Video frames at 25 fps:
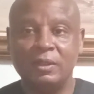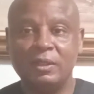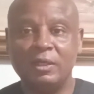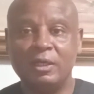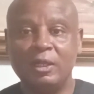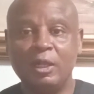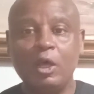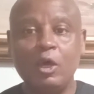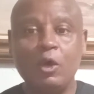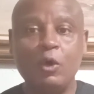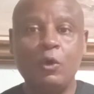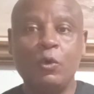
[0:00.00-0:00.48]

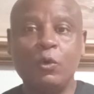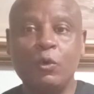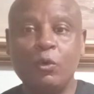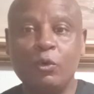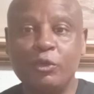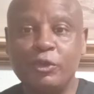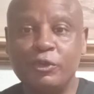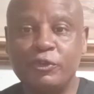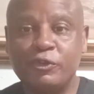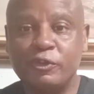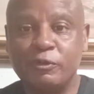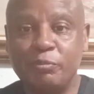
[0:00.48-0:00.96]

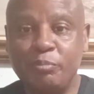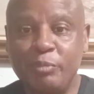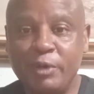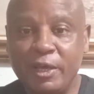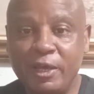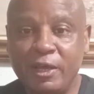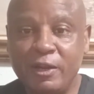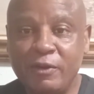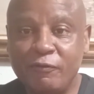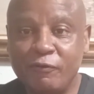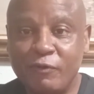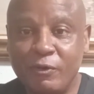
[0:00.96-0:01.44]
Hello, this is
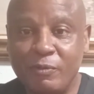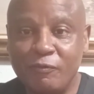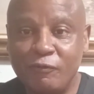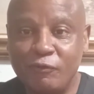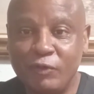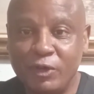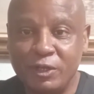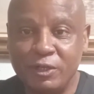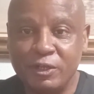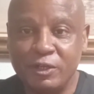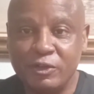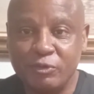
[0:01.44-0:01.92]
Ben from
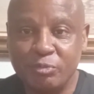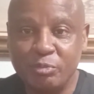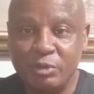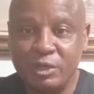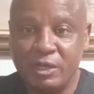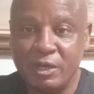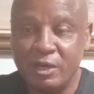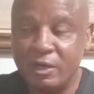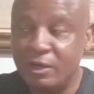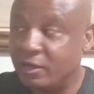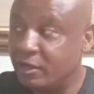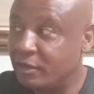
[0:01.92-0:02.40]
Fitness
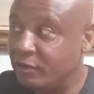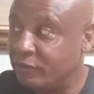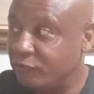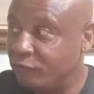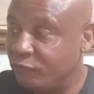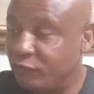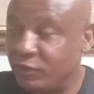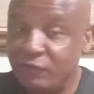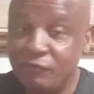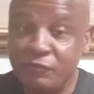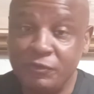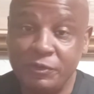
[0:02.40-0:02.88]
Beyond
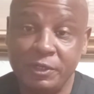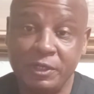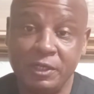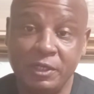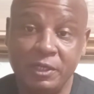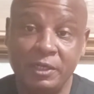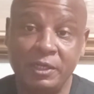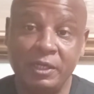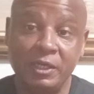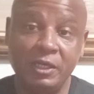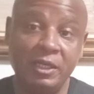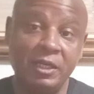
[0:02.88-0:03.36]

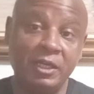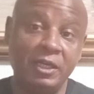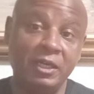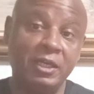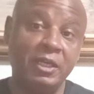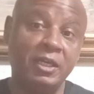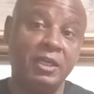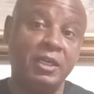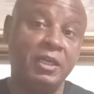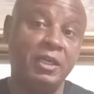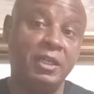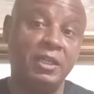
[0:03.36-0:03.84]
50,
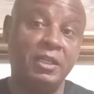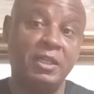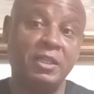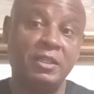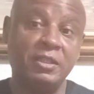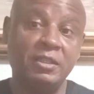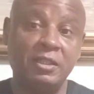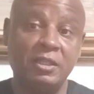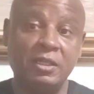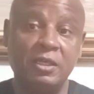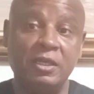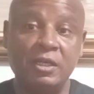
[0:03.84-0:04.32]
and
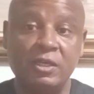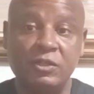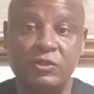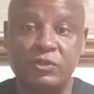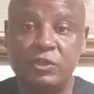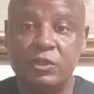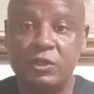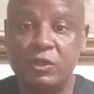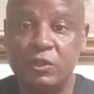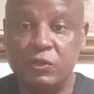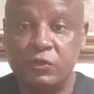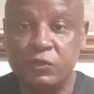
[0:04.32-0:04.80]

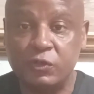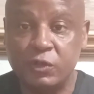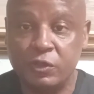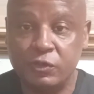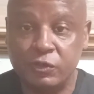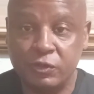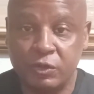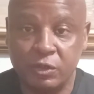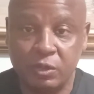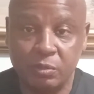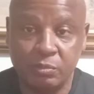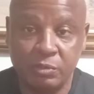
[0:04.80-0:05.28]
this is
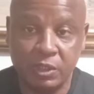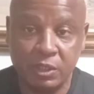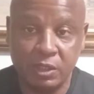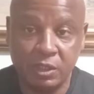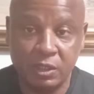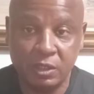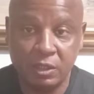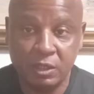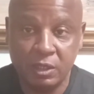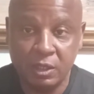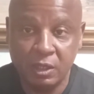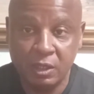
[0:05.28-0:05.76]
just going to
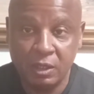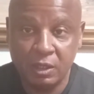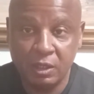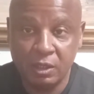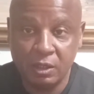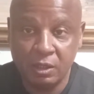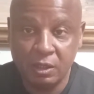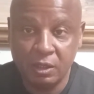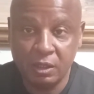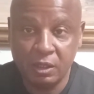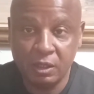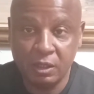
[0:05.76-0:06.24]
be
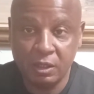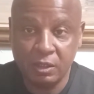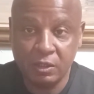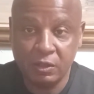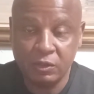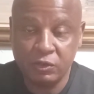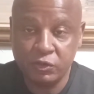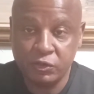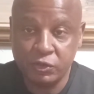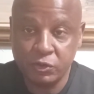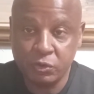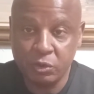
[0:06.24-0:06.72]

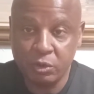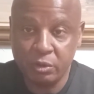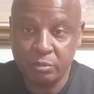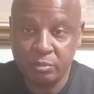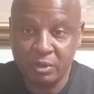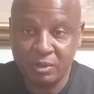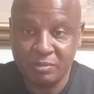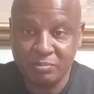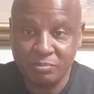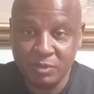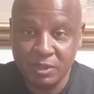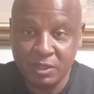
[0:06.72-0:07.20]
a short
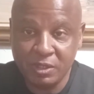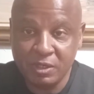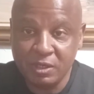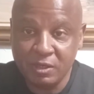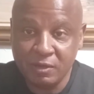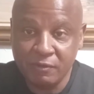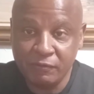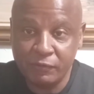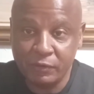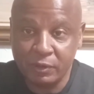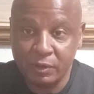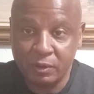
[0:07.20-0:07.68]
but
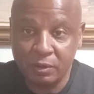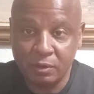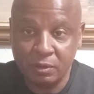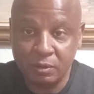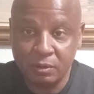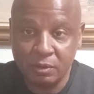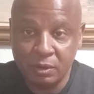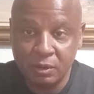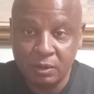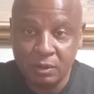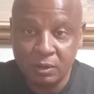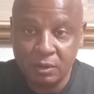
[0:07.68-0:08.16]

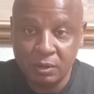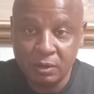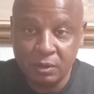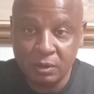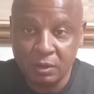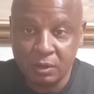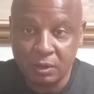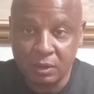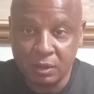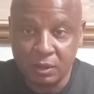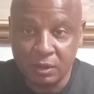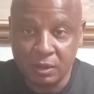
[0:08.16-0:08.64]
meaningful
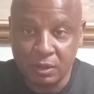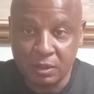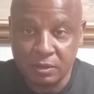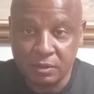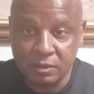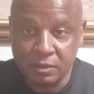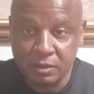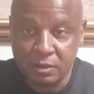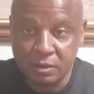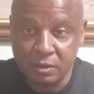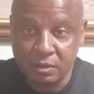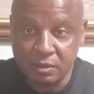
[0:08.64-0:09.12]
uh,
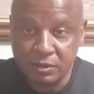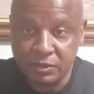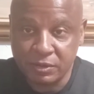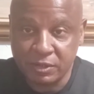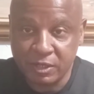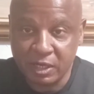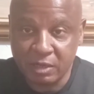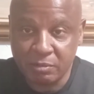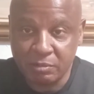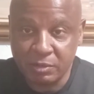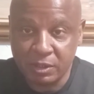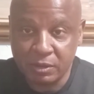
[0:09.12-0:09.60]

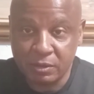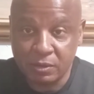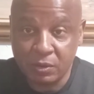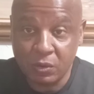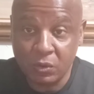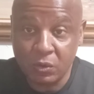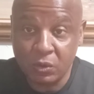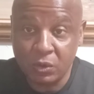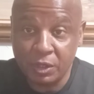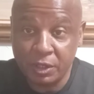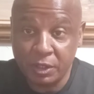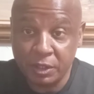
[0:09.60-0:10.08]
segment
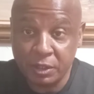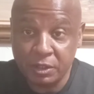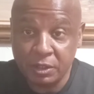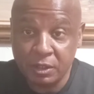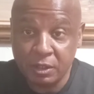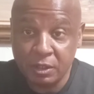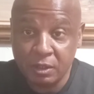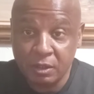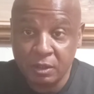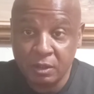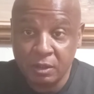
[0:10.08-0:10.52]
on